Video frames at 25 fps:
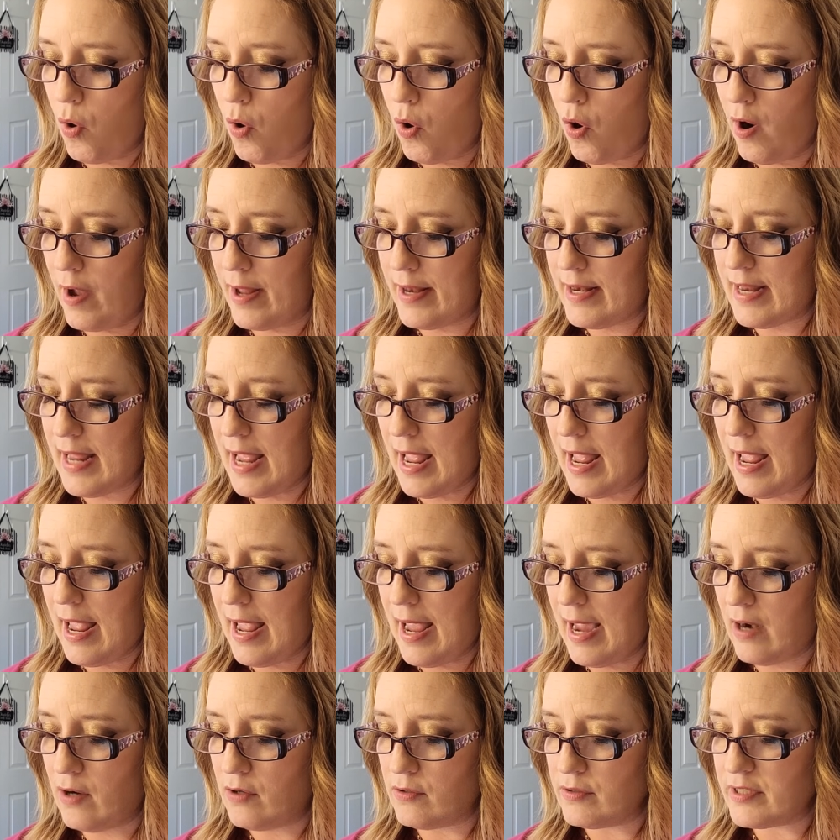on
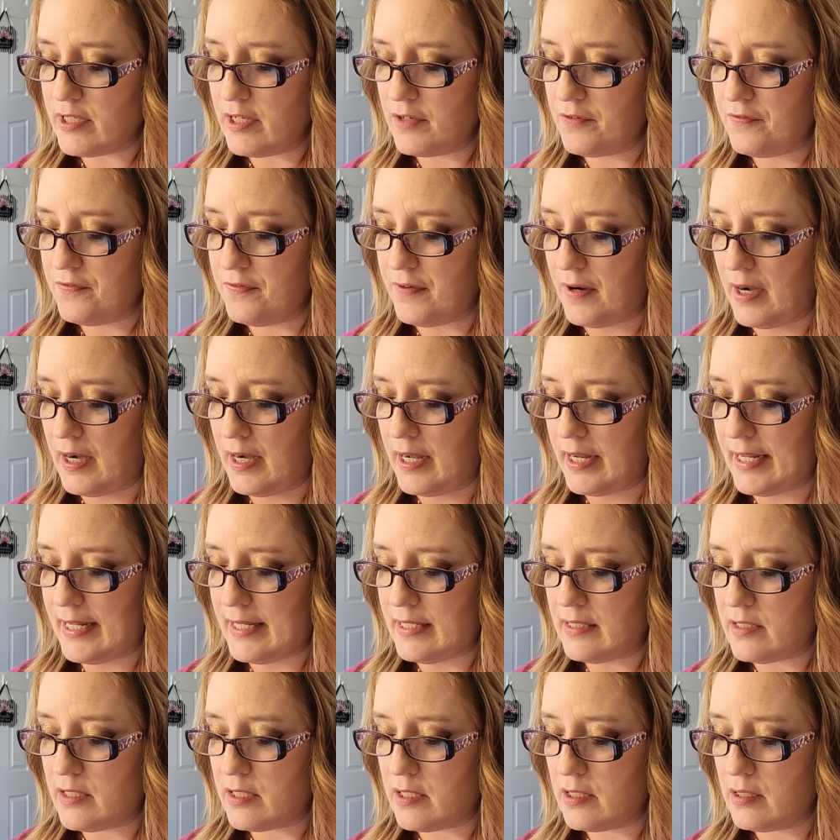how to
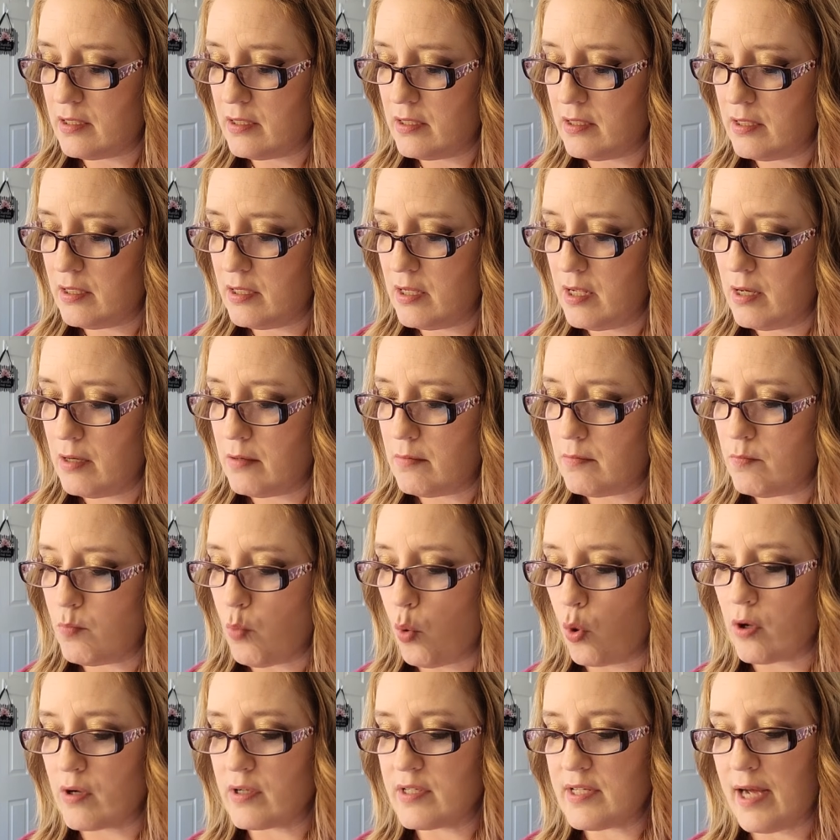find
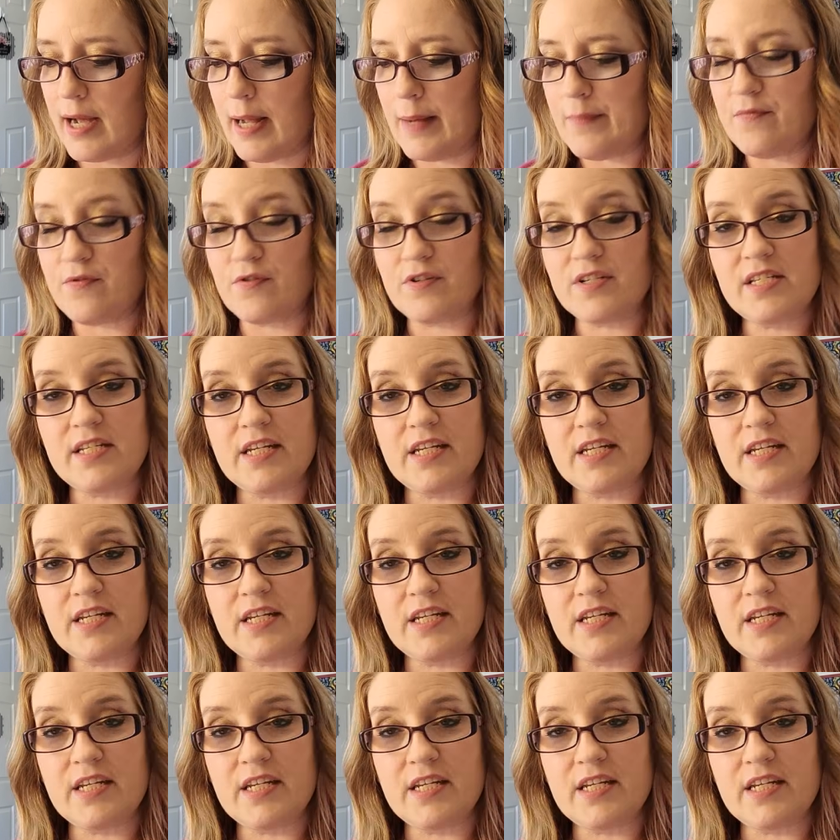more time